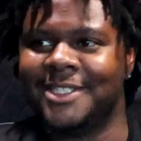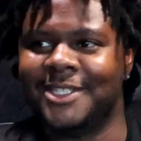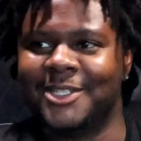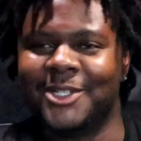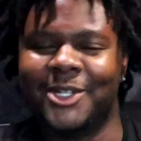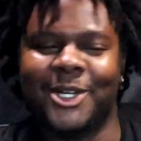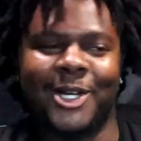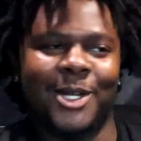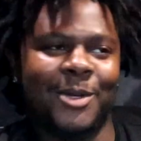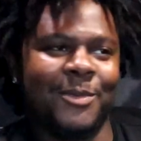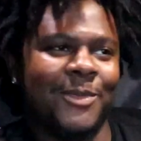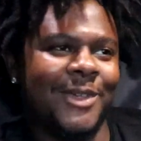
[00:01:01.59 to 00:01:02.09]

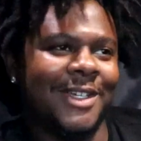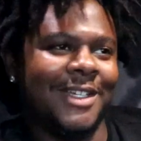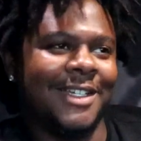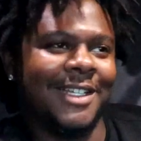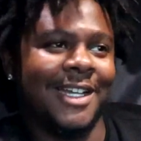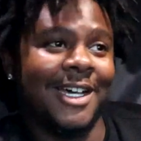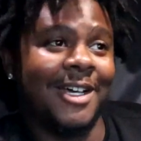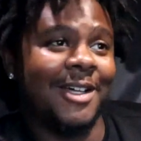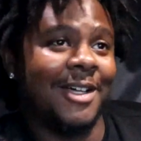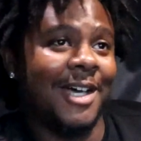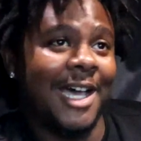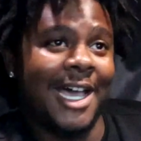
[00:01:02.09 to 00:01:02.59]
You know what I
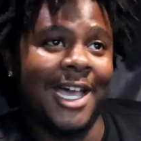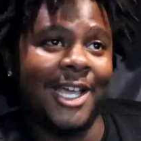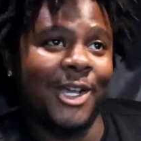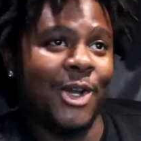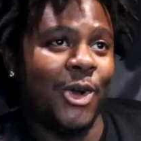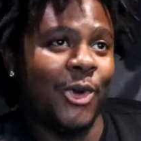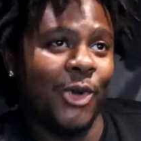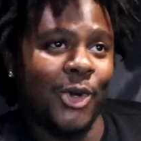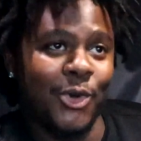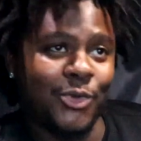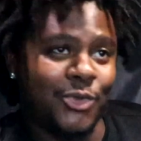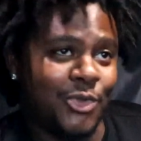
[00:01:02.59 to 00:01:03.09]
mean? I, I
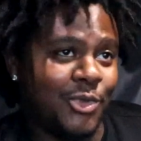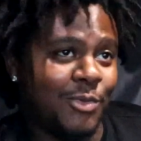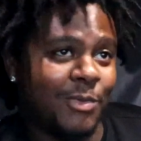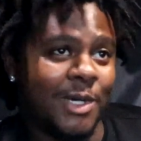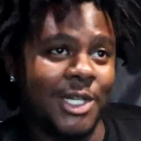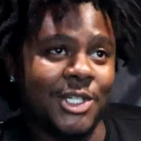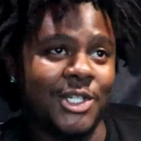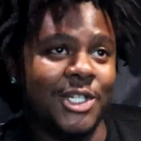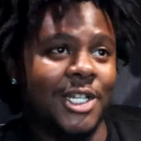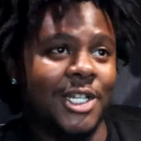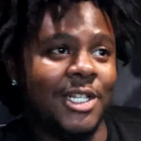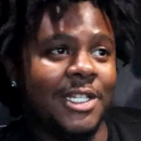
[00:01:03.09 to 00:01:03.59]
ain't gonna go too
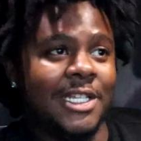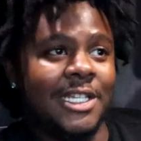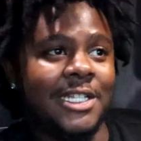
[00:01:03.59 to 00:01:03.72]
much into